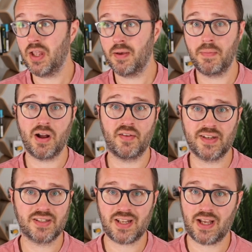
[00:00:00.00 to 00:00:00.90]
Mayor of
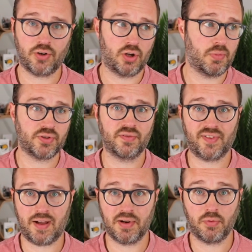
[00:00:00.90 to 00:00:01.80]
Easttown or Modern
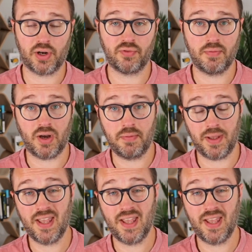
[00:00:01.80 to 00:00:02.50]
Family or whatever it might be.